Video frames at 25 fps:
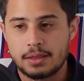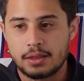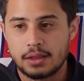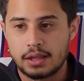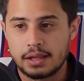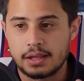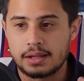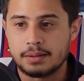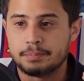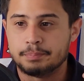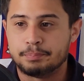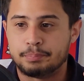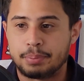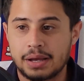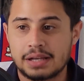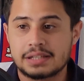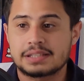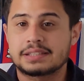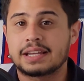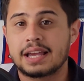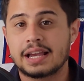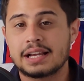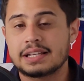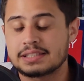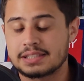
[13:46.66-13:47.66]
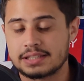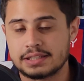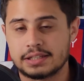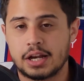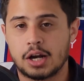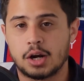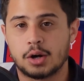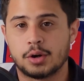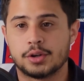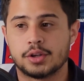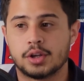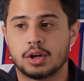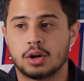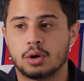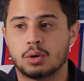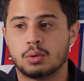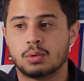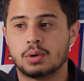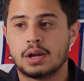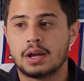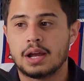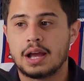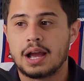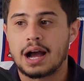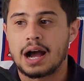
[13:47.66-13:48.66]
in best case
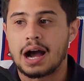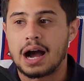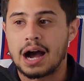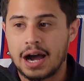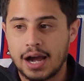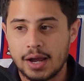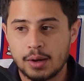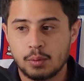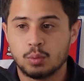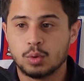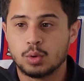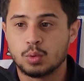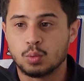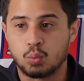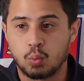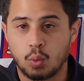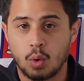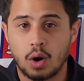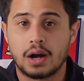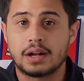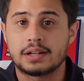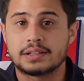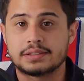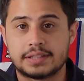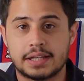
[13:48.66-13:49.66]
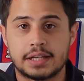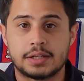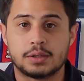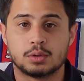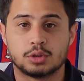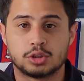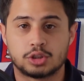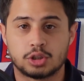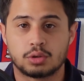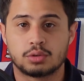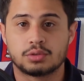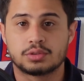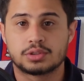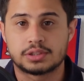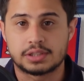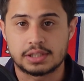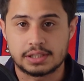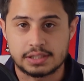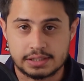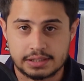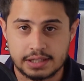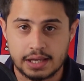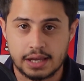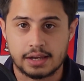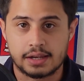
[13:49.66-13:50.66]
scenario, I would want Daniel Jones to
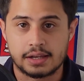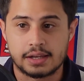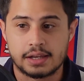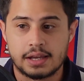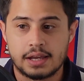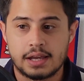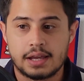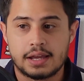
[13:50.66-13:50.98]
stay.